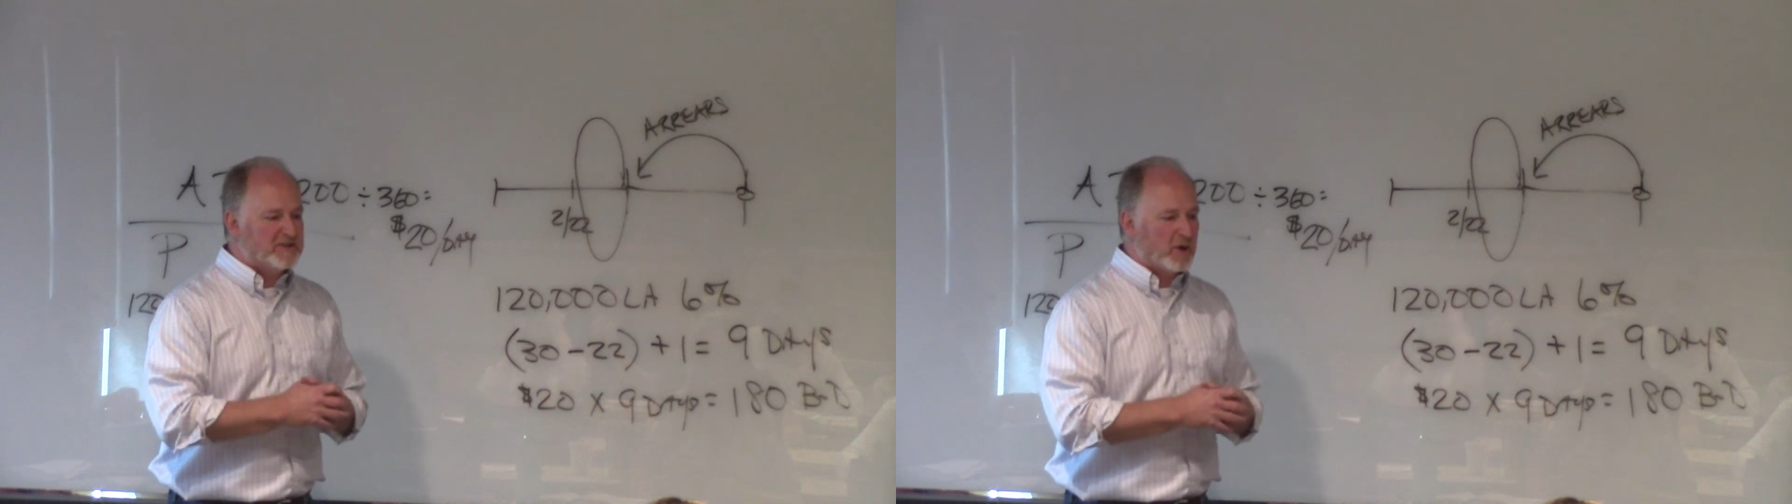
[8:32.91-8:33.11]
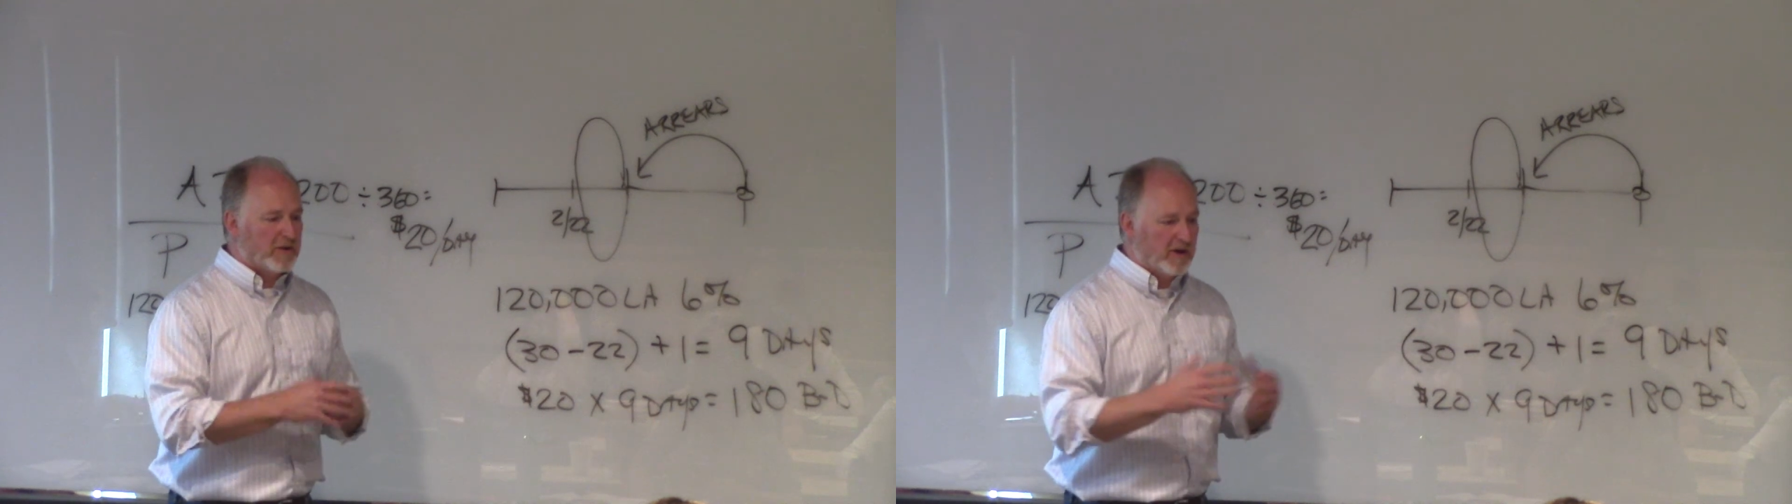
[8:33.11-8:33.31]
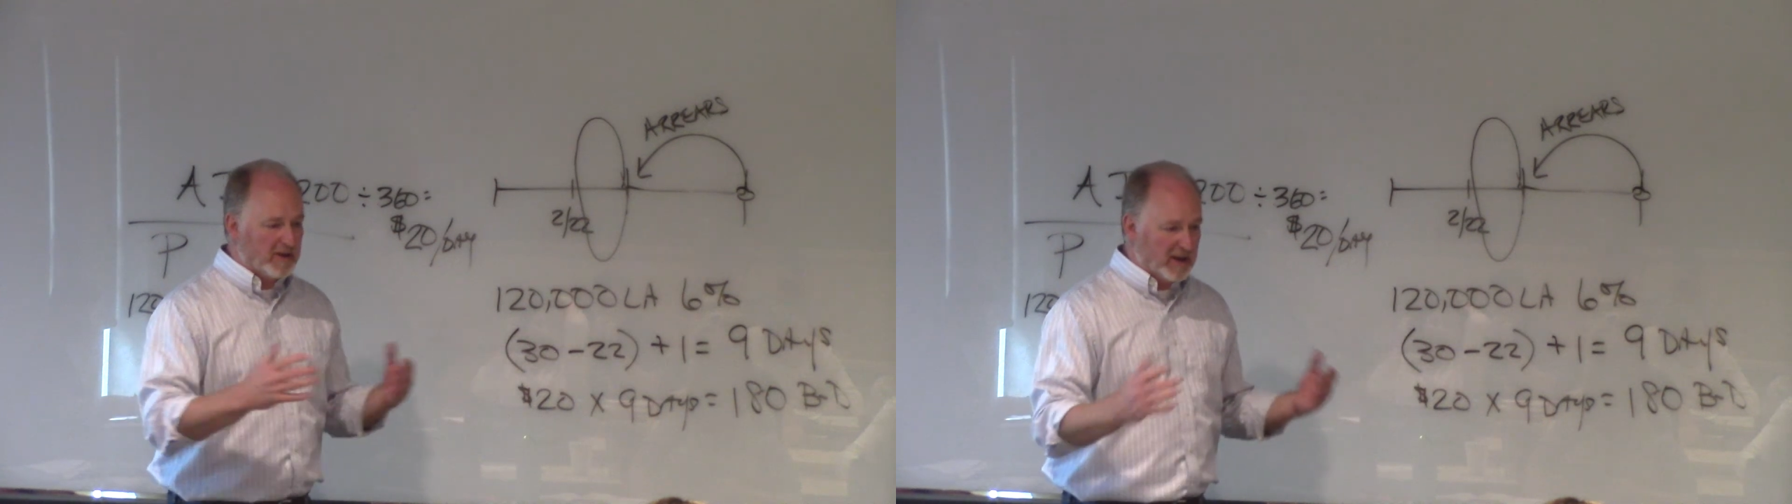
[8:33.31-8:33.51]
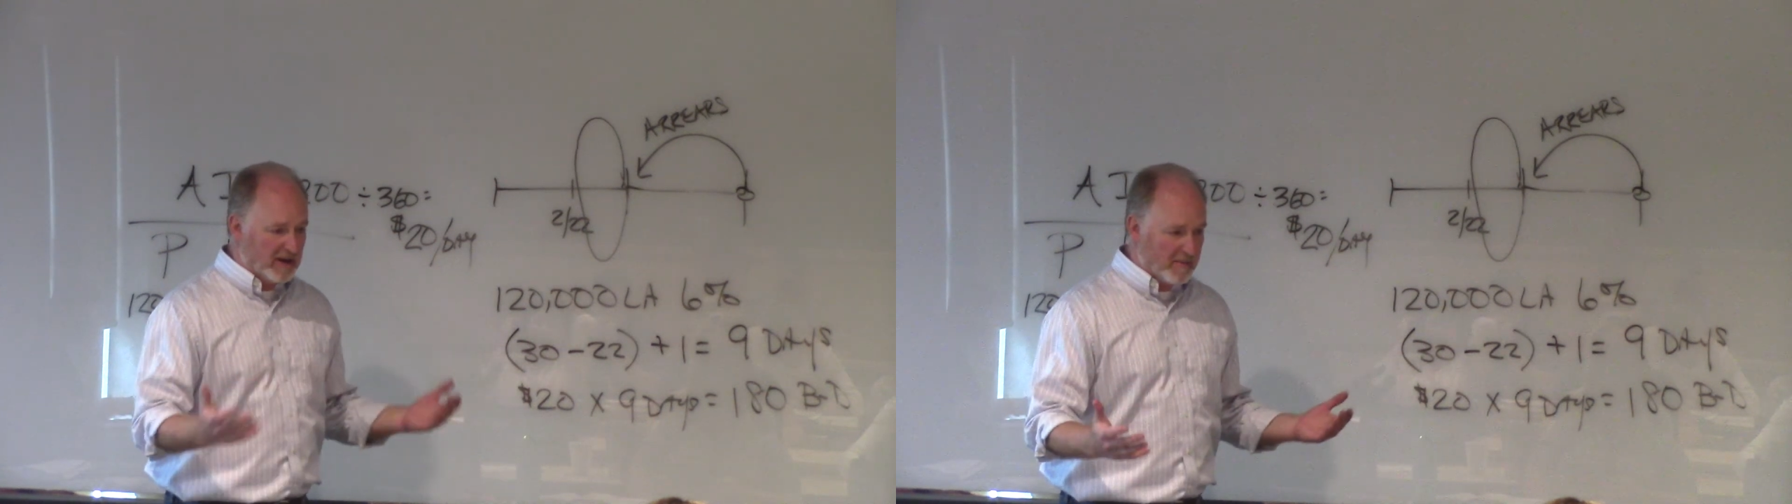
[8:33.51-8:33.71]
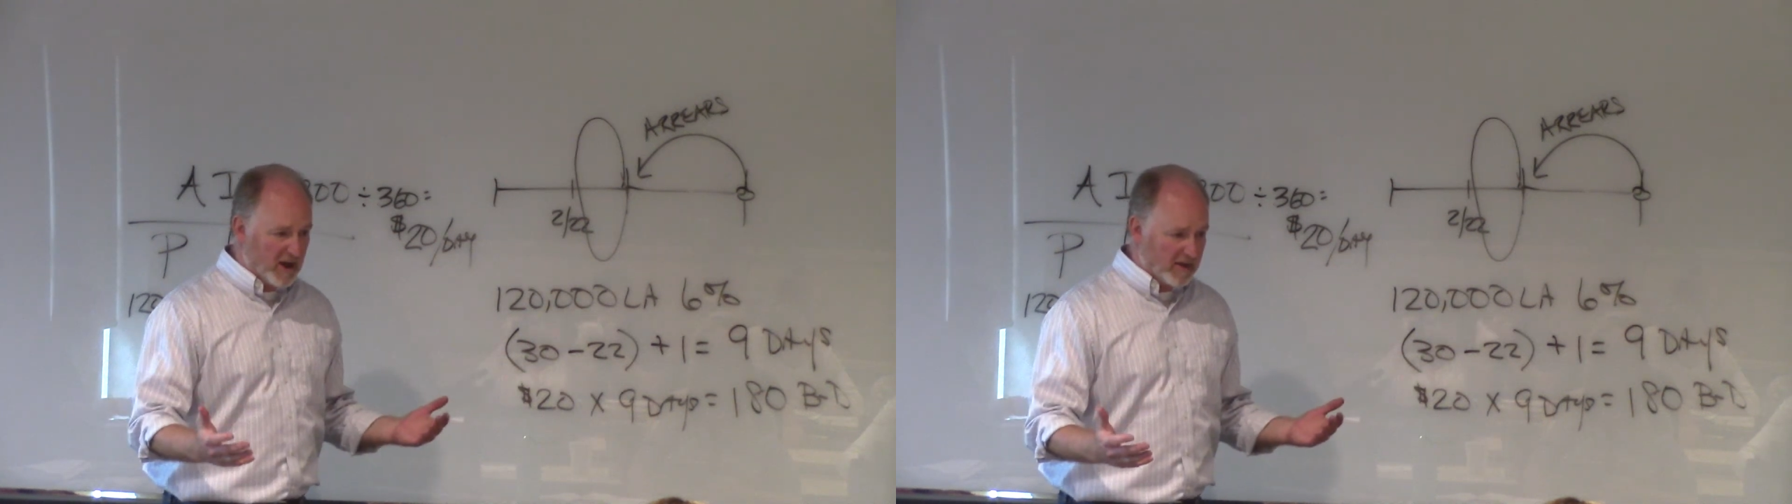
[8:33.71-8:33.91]
are there at the end of
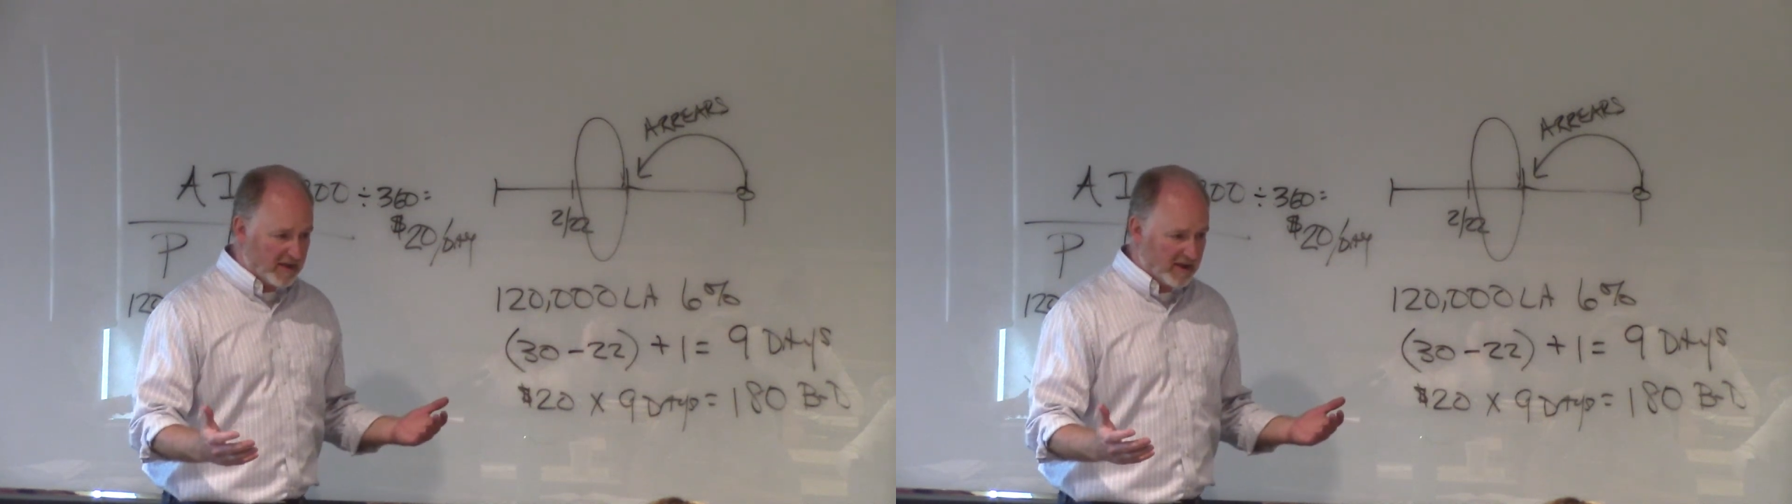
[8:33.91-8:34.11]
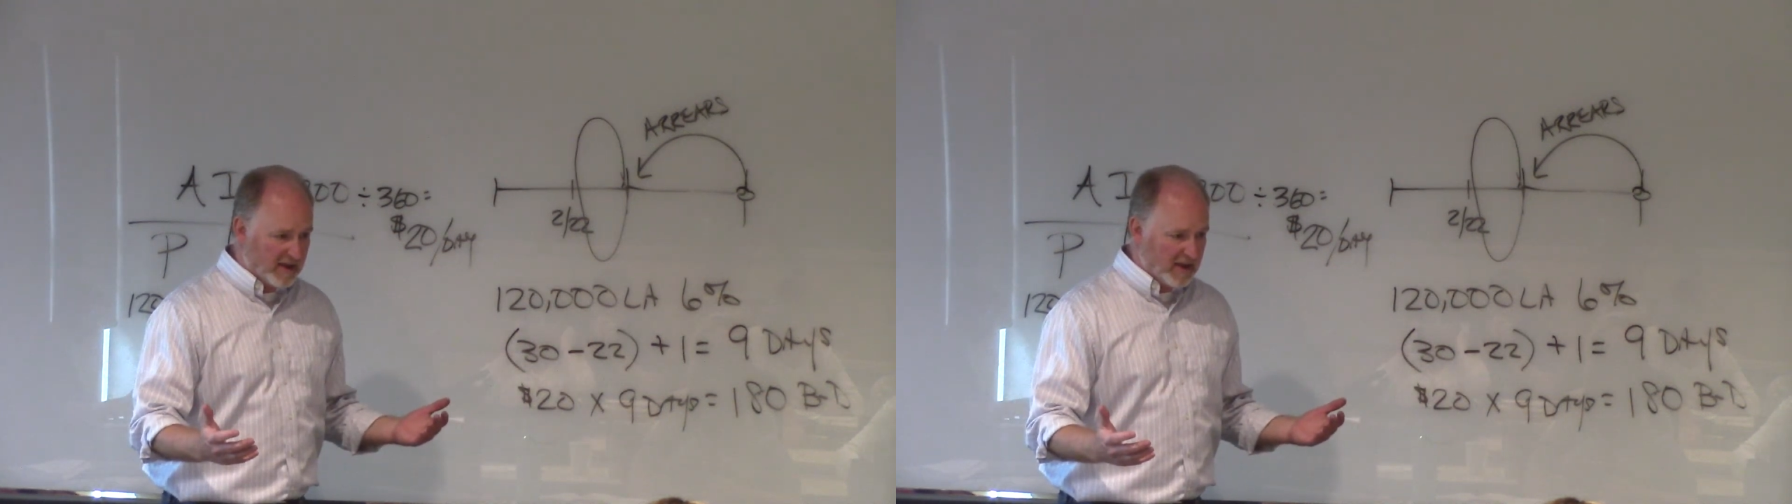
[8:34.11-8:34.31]
the month?